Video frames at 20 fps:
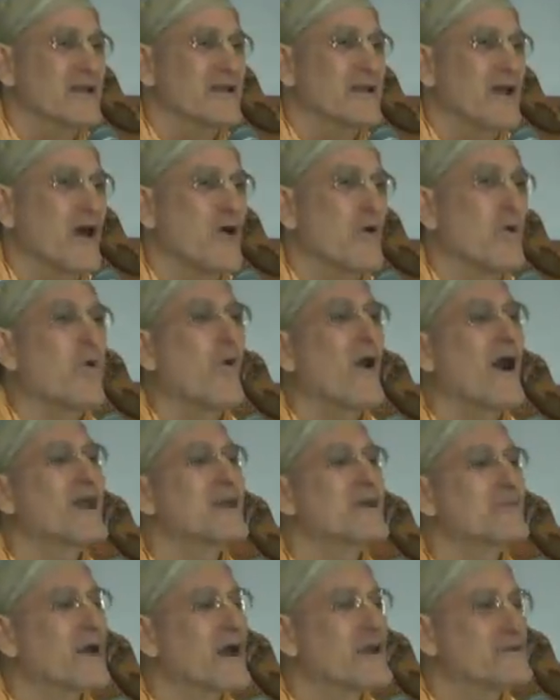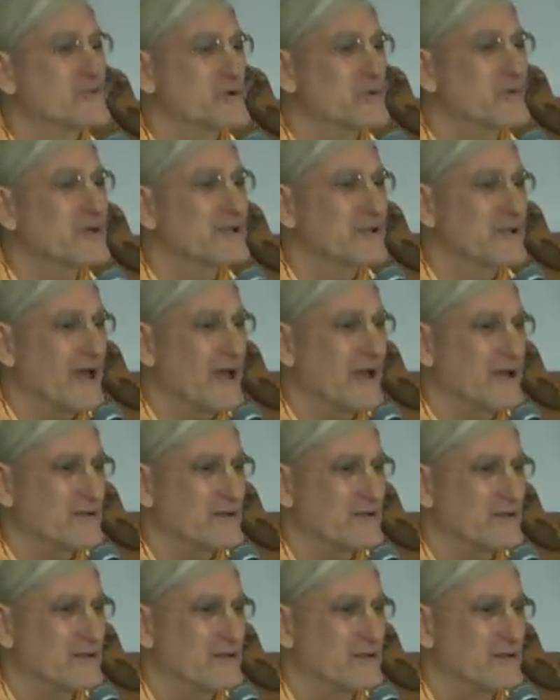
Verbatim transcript: now why am I doing that?